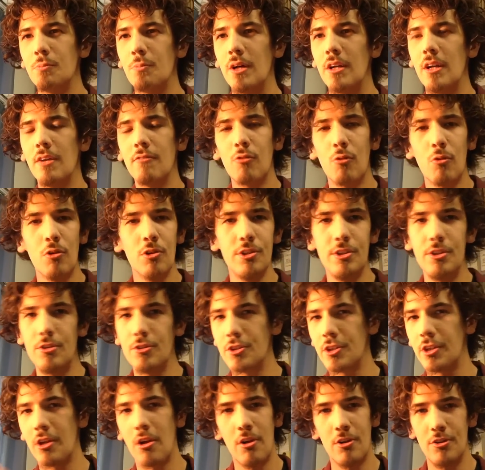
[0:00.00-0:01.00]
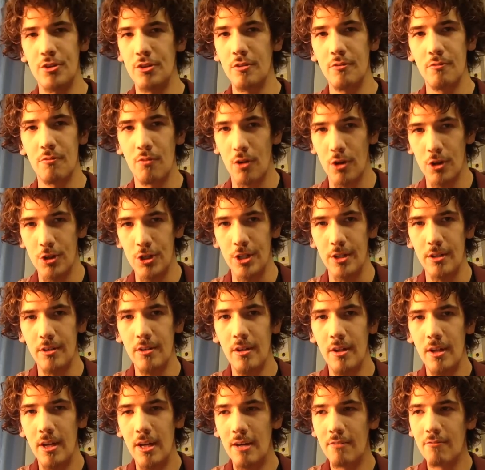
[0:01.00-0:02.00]
But of course there's a cartoon version
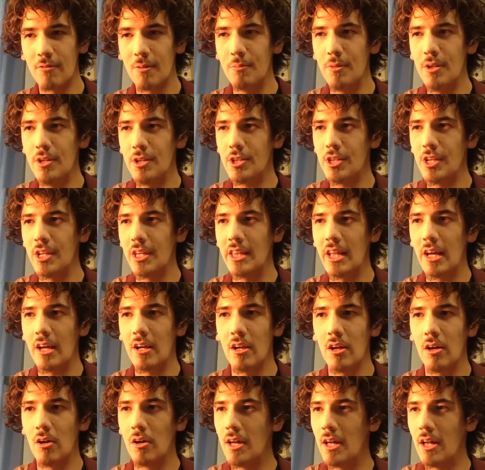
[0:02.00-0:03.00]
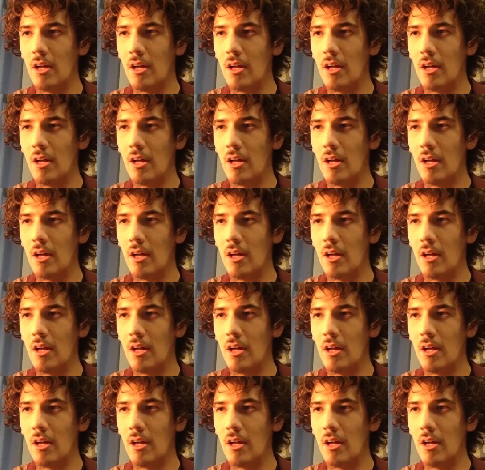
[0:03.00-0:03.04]
from Disney that